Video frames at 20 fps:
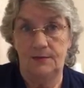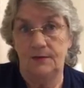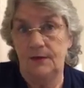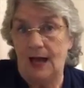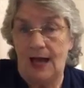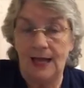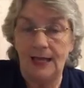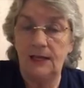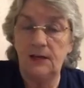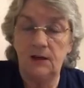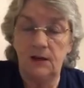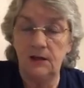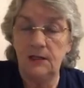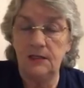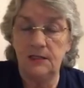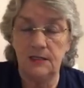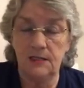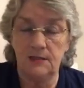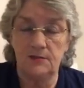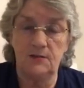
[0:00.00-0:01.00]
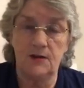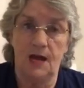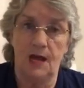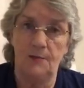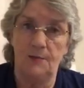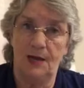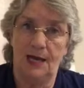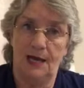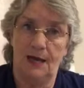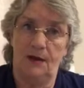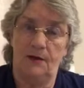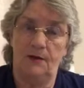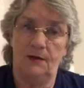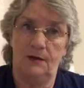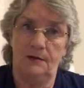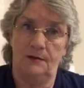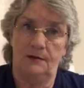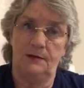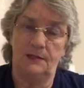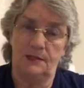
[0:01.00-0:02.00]
I can only describe how
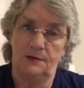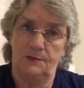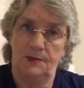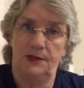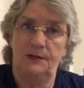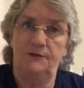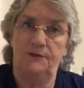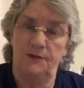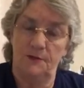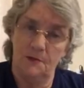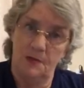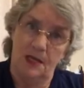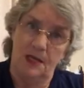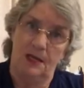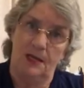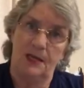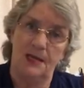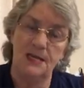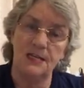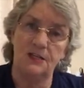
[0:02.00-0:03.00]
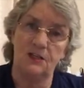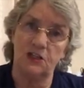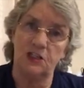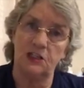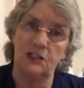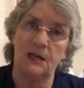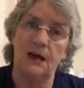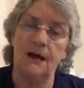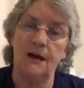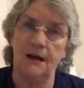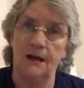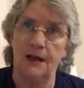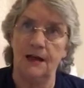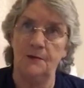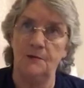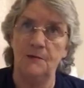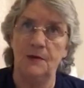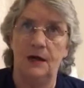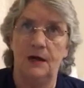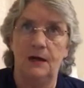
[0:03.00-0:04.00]
it's been for me. Each
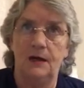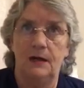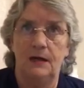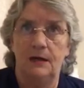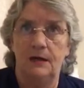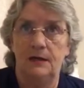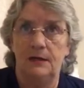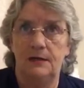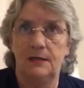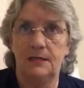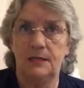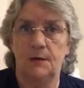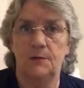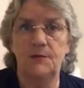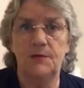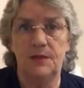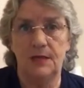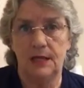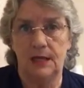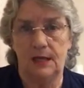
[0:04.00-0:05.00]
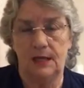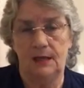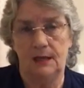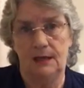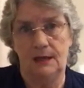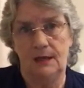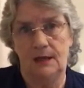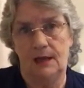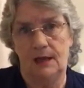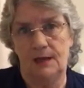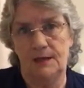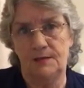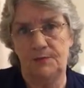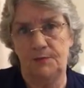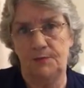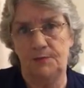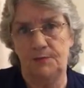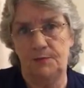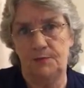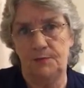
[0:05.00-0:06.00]
time something has
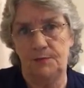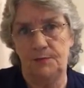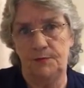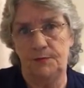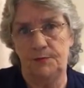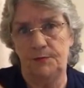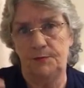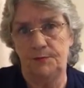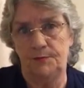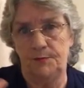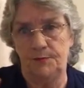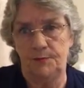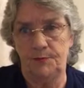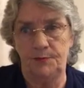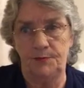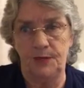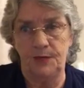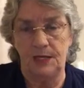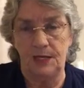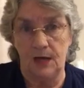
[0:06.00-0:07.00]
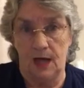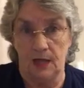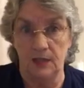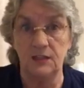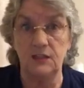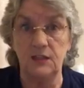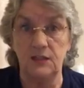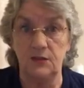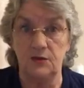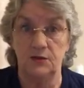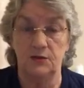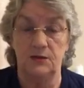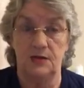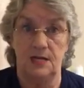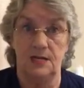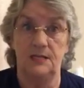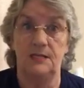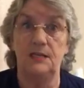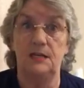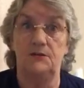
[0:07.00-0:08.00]
been understood,
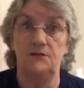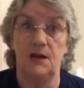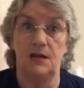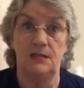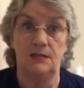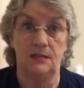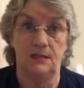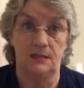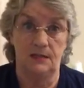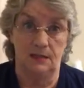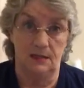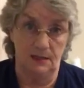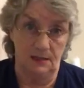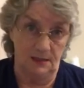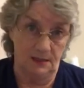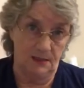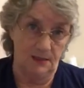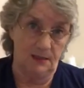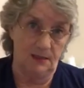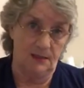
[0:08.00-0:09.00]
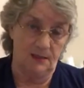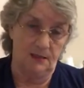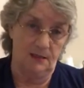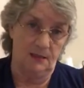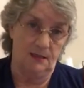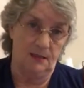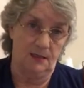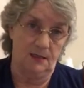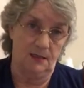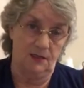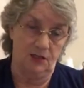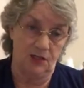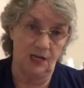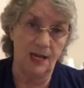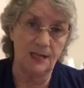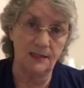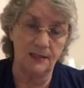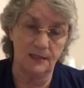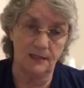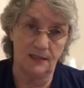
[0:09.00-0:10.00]
integrated, and
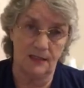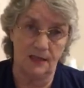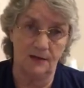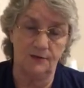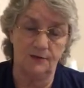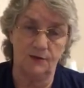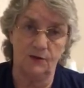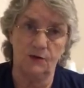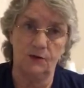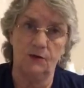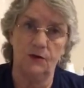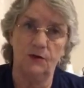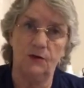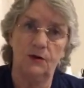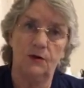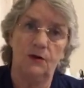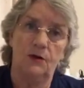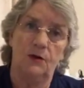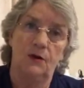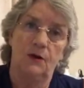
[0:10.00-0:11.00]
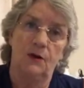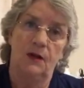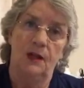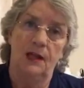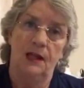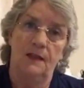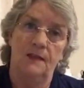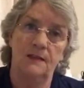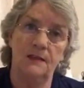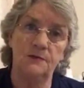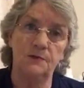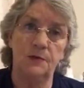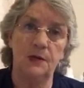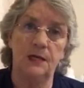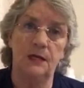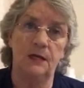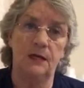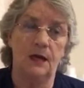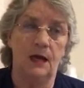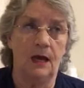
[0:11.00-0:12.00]
shattered, therefore, there's
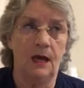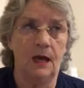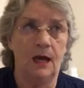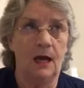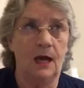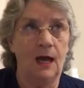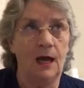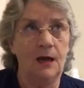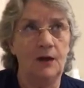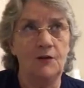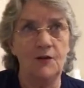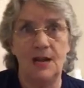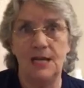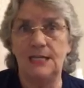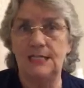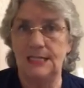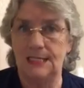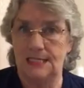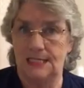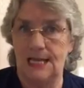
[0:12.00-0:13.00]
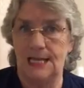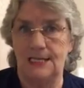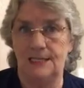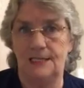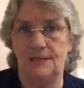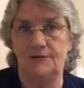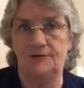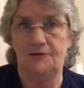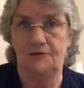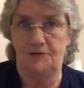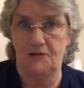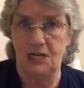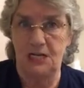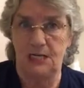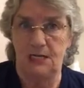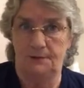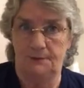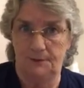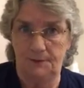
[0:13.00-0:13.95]
been a greater sense of freedom,